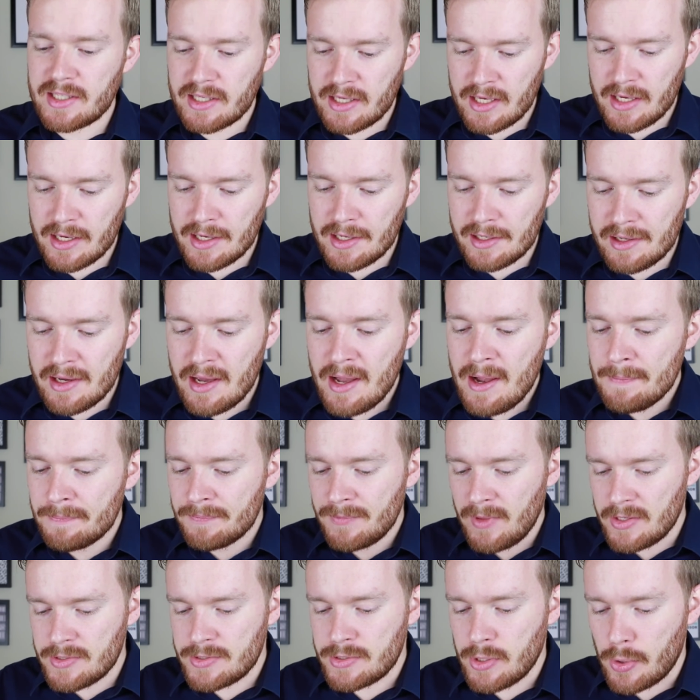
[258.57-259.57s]
kid.
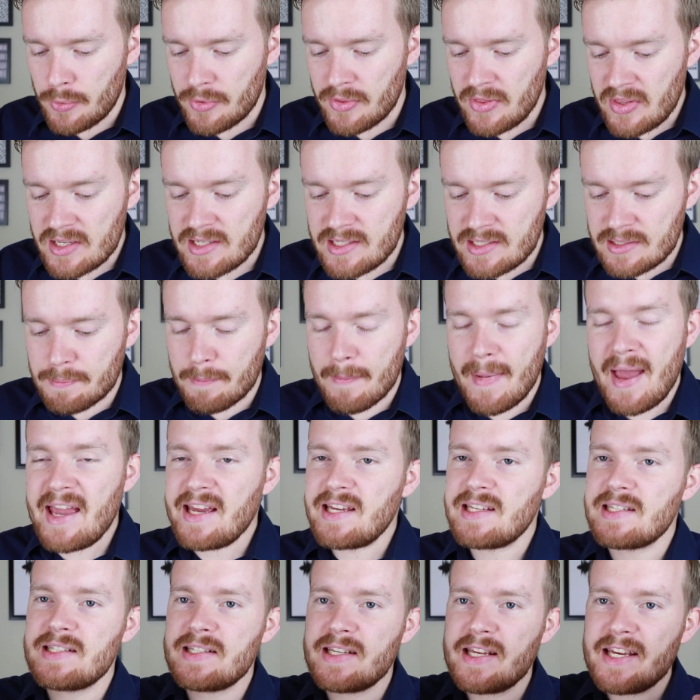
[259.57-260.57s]
And so this
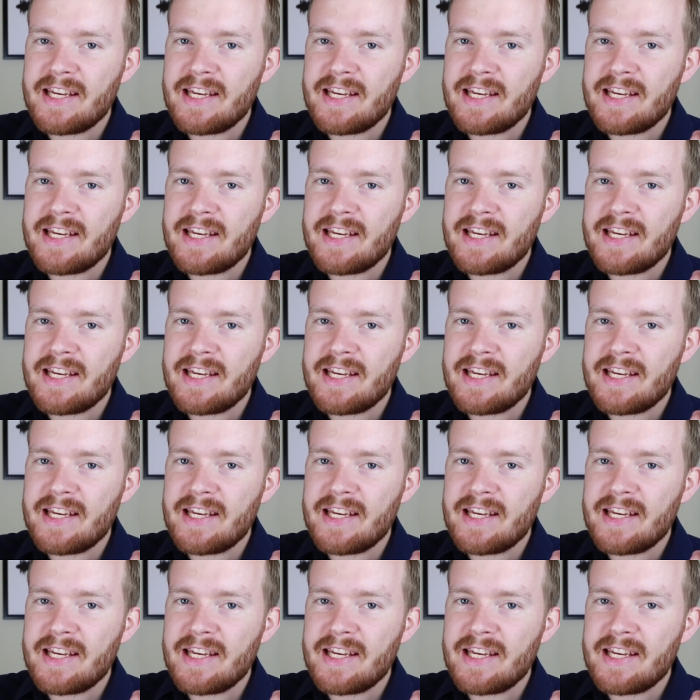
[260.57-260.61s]
makes